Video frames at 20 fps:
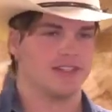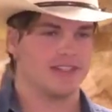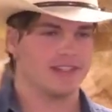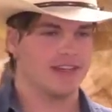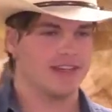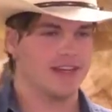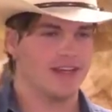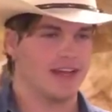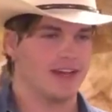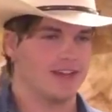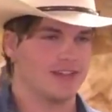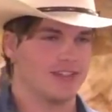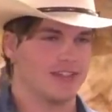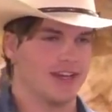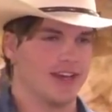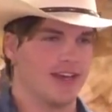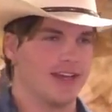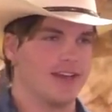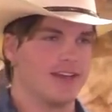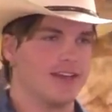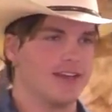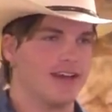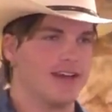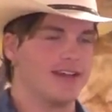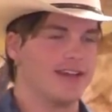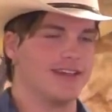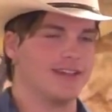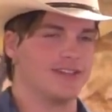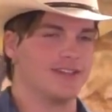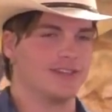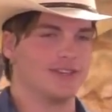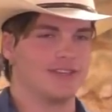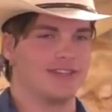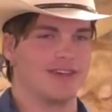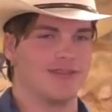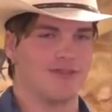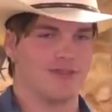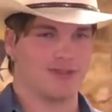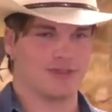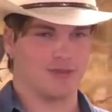sunny outside. And then as soon as
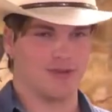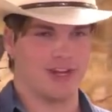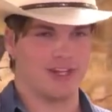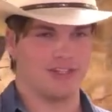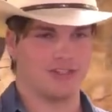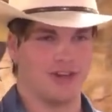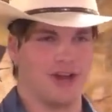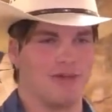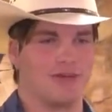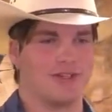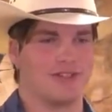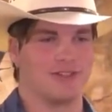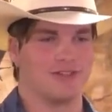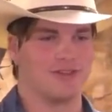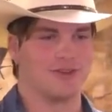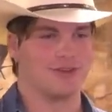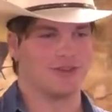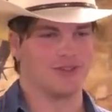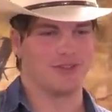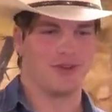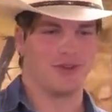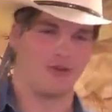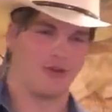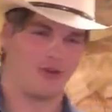that first raindrop hits your nose, you go